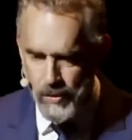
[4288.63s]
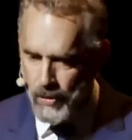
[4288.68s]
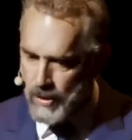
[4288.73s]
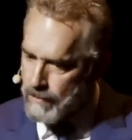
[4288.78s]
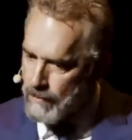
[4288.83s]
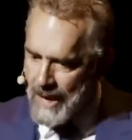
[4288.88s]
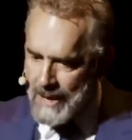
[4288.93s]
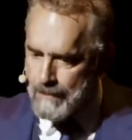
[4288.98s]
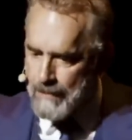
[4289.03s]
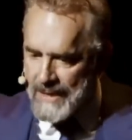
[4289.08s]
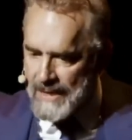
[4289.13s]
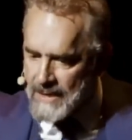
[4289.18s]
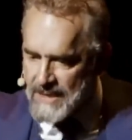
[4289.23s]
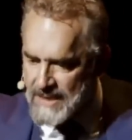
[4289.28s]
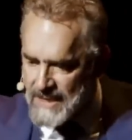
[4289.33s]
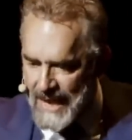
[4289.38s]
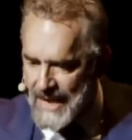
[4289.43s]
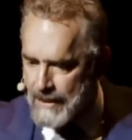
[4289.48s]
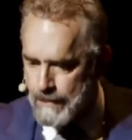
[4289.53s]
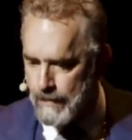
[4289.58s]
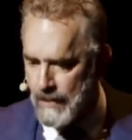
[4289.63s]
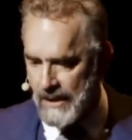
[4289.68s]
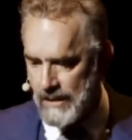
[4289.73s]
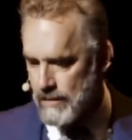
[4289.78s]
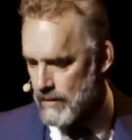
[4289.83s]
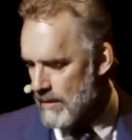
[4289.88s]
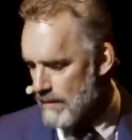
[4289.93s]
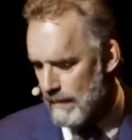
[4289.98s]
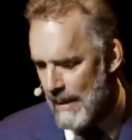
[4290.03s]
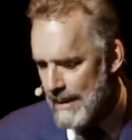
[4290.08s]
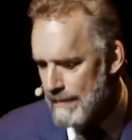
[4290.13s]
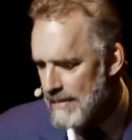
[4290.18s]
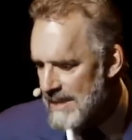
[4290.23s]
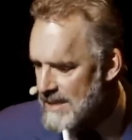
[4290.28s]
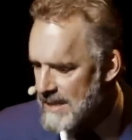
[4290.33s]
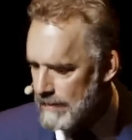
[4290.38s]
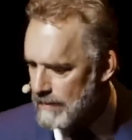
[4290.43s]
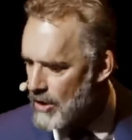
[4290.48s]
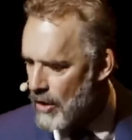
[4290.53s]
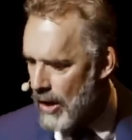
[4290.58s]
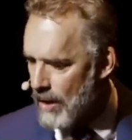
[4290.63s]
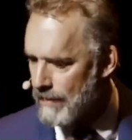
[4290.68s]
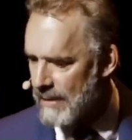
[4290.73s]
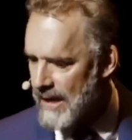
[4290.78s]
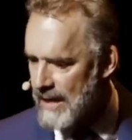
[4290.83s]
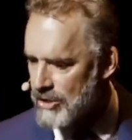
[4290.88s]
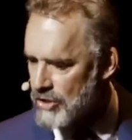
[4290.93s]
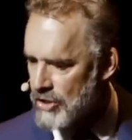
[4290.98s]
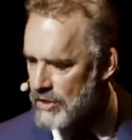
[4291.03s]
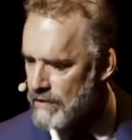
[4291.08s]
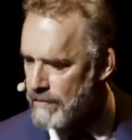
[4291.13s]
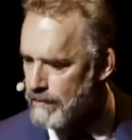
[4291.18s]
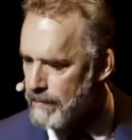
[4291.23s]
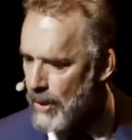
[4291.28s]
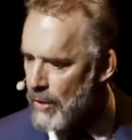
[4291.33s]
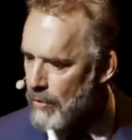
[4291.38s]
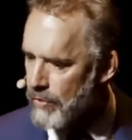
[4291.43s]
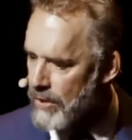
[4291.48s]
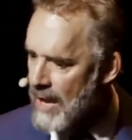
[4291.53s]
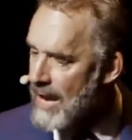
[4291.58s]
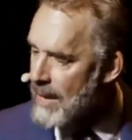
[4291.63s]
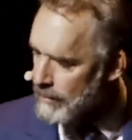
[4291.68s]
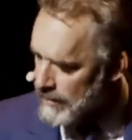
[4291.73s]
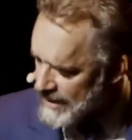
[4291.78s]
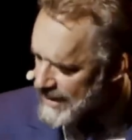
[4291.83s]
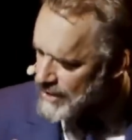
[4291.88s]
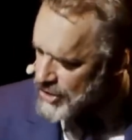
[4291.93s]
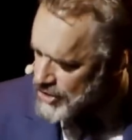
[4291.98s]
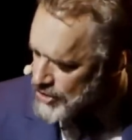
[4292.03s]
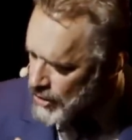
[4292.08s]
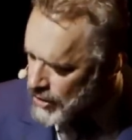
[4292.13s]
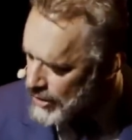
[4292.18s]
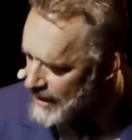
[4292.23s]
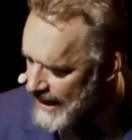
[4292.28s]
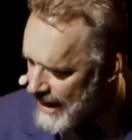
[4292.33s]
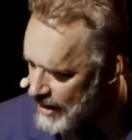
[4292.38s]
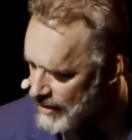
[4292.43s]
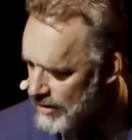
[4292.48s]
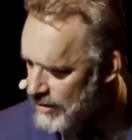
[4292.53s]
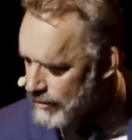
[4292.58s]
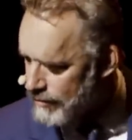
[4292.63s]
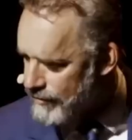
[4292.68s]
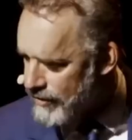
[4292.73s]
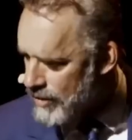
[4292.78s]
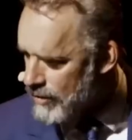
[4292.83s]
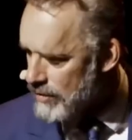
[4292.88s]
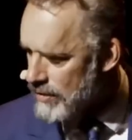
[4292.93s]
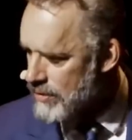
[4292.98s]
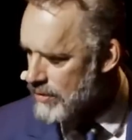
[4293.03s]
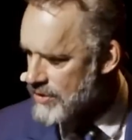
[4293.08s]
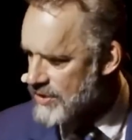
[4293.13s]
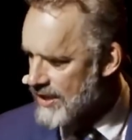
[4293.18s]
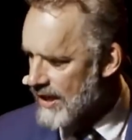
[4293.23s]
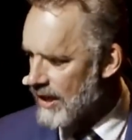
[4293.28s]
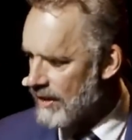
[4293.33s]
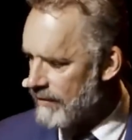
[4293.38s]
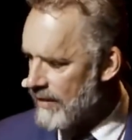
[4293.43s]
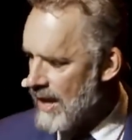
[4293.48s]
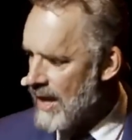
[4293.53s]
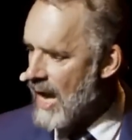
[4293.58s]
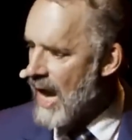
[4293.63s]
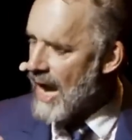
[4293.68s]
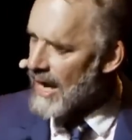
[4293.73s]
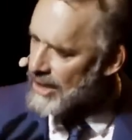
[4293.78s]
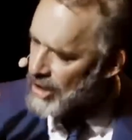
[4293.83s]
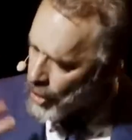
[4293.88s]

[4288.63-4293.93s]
or it might be excitement, or it might be some combination of both. But that's certainly how you view yourself. A